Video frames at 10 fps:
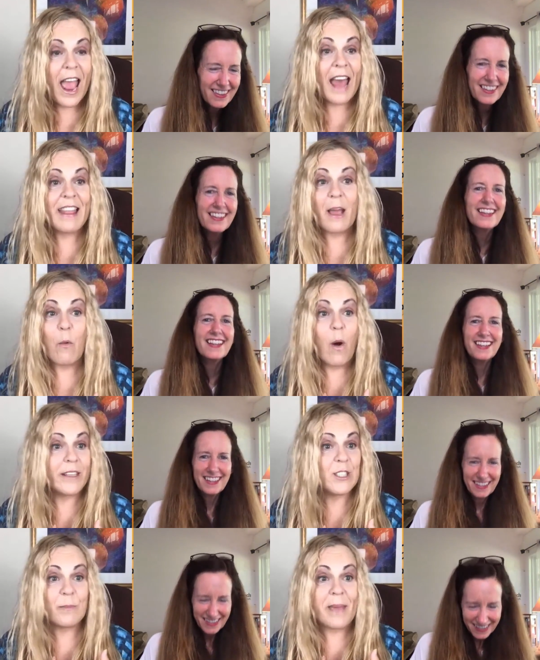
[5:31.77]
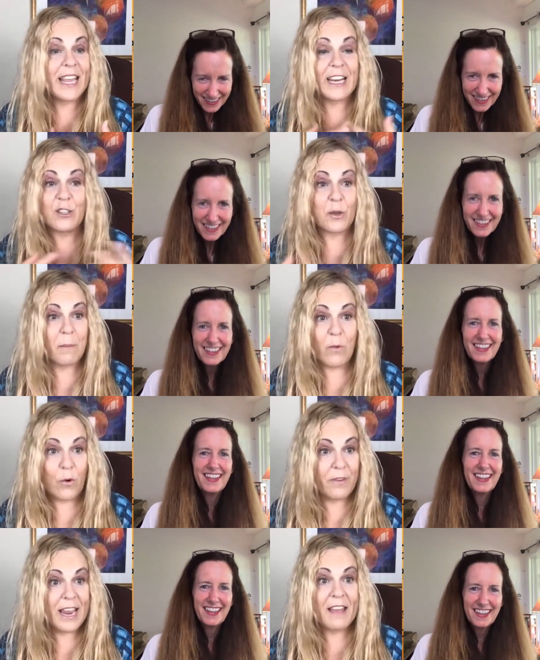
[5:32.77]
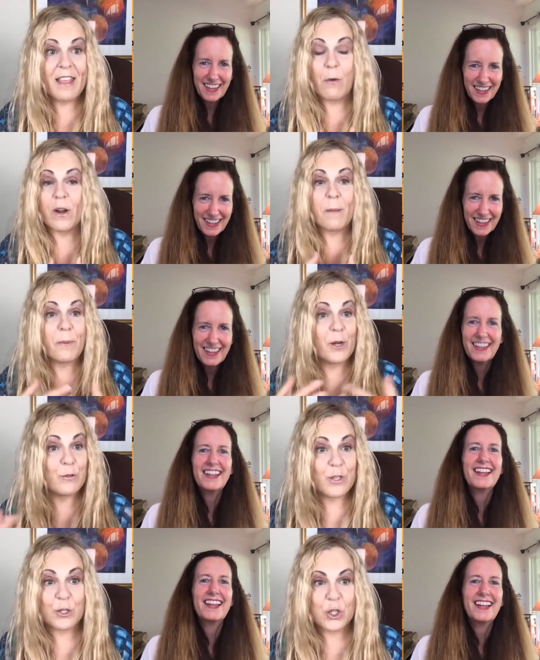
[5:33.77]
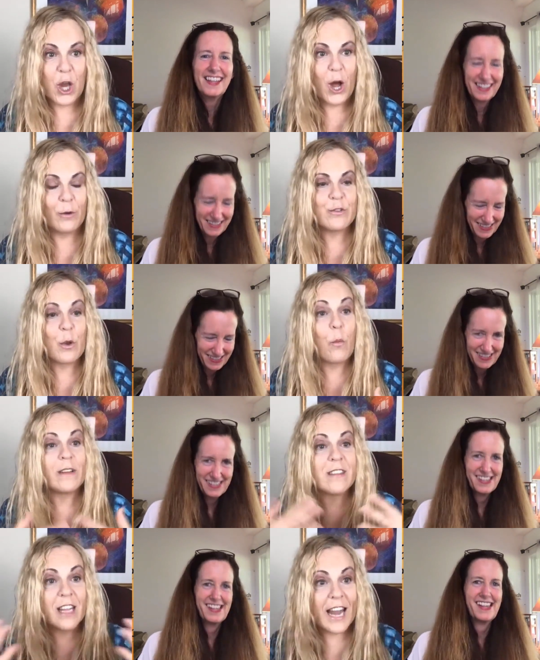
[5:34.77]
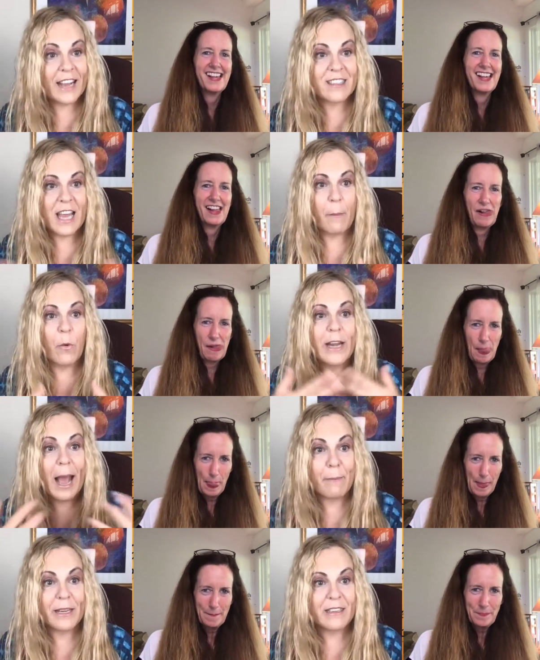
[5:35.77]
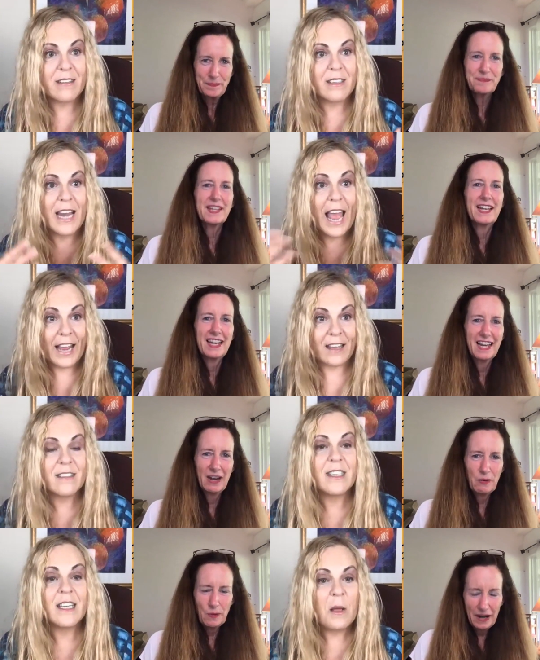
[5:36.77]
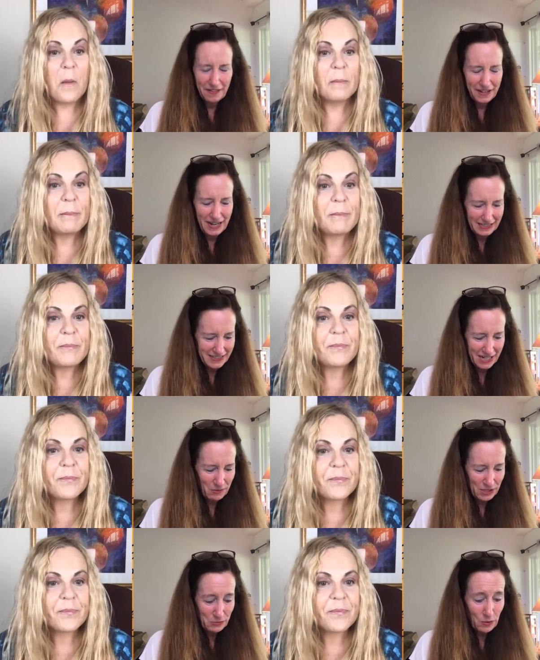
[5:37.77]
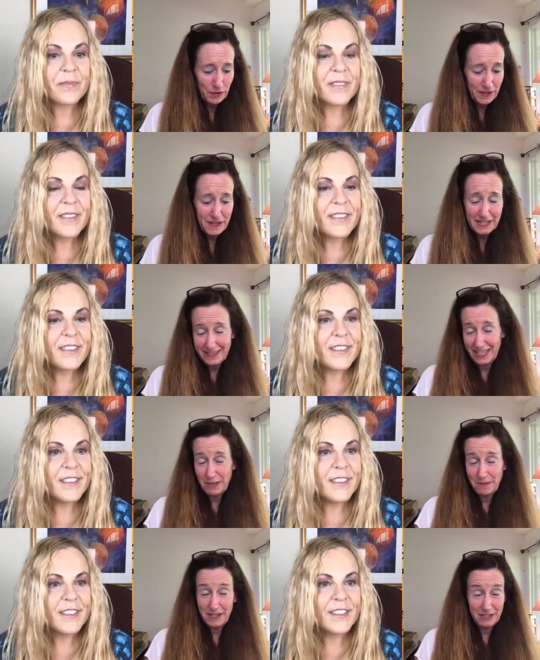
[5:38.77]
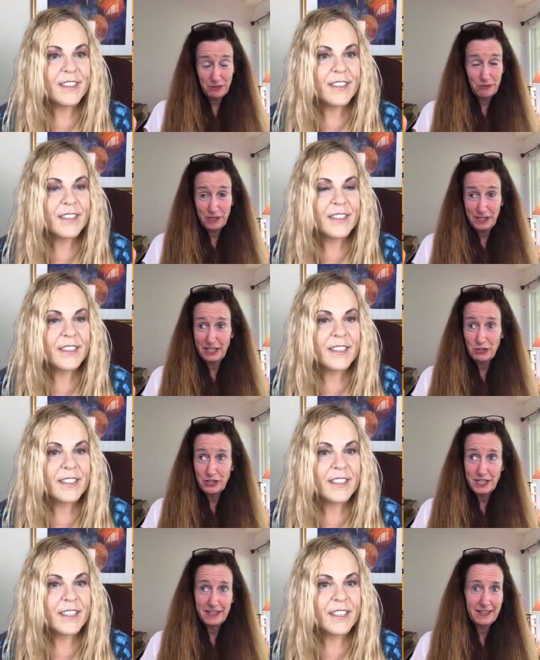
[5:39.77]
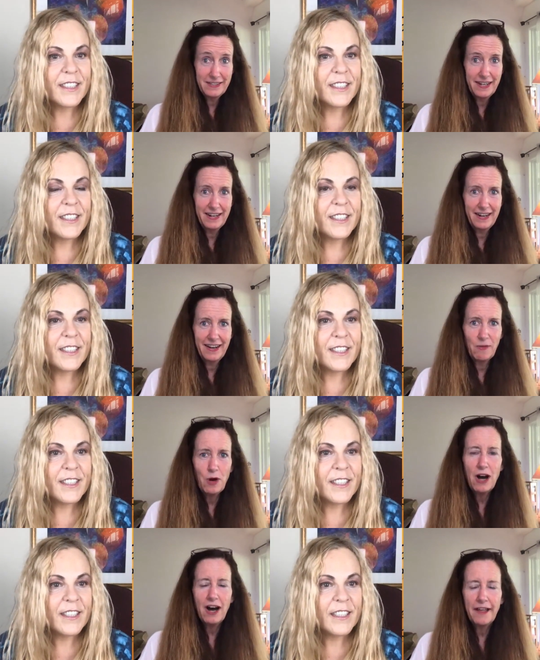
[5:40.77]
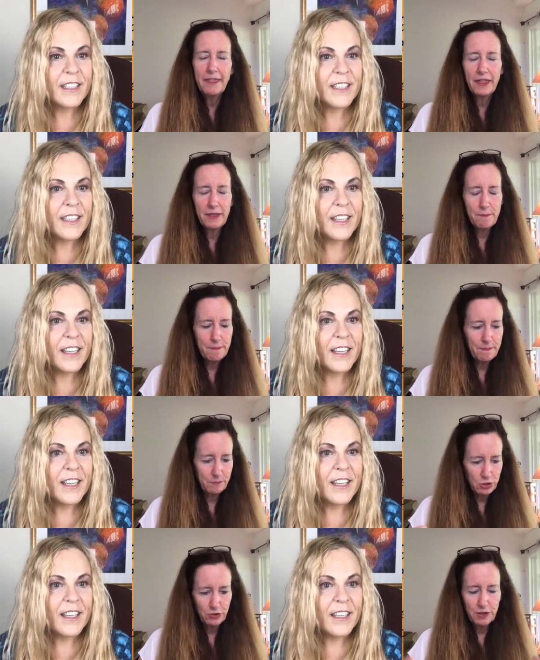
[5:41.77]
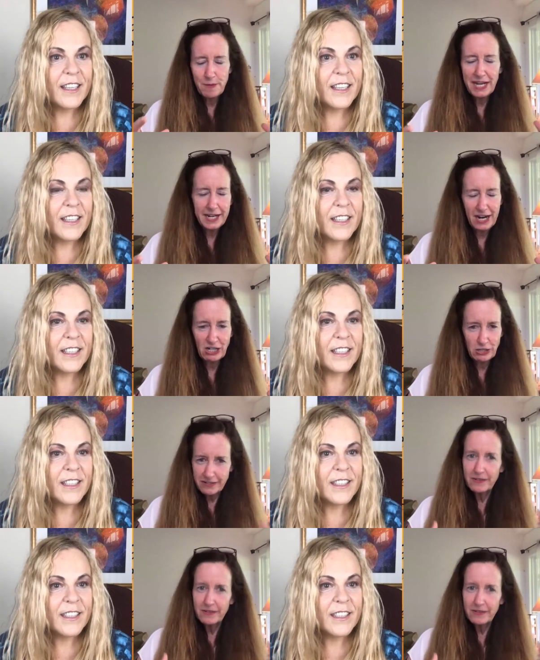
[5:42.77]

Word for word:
Speaker 1: and they want to make it into a movie and they want to produce your show. So what's the next step? What happens next?
Speaker 2: Well, the next thing was well they said to me and this was really interesting. They said, "Well, the two of the main characters